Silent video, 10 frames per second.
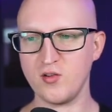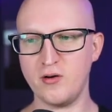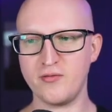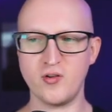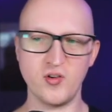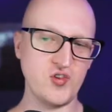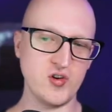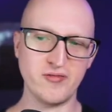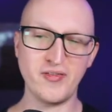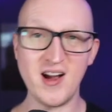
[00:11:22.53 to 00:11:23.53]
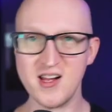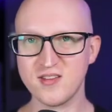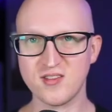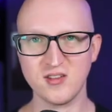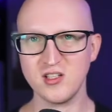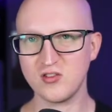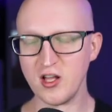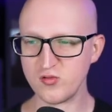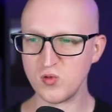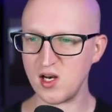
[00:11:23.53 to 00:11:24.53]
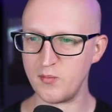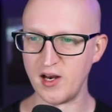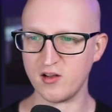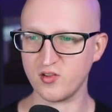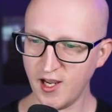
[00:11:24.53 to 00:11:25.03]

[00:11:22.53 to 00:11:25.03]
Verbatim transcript: or for certain files. It doesn't really matter.